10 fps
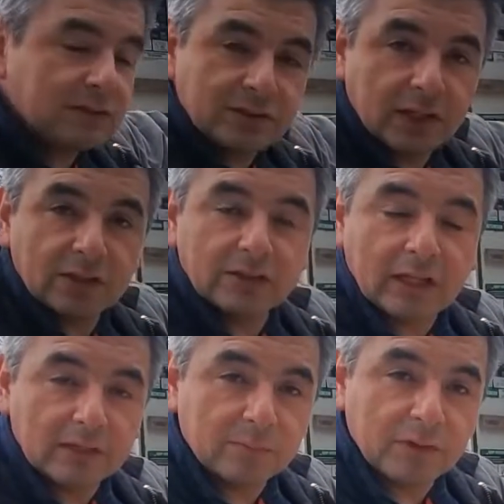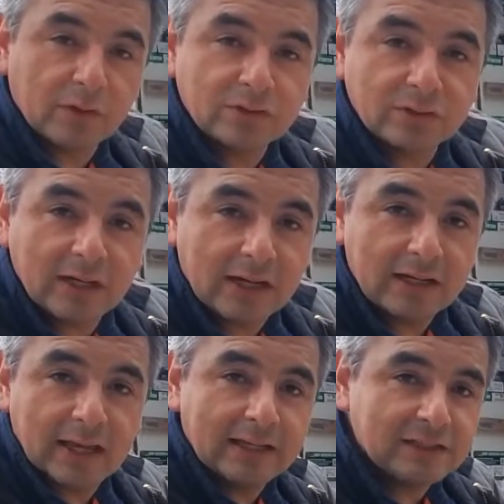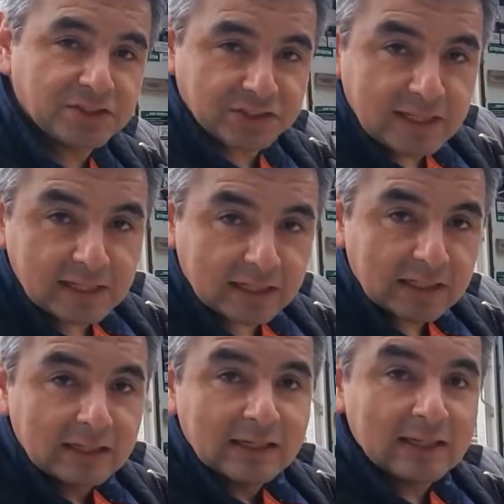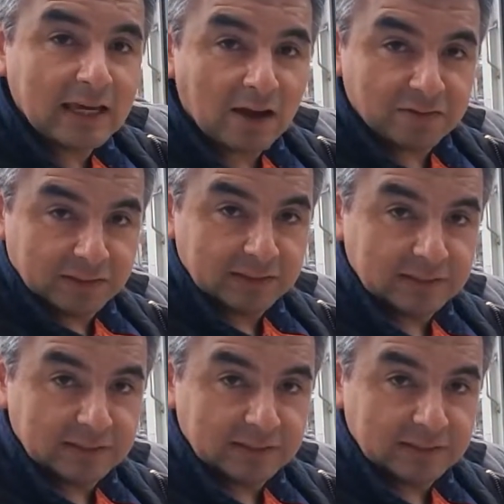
to tell you that we also got a sink cabinet.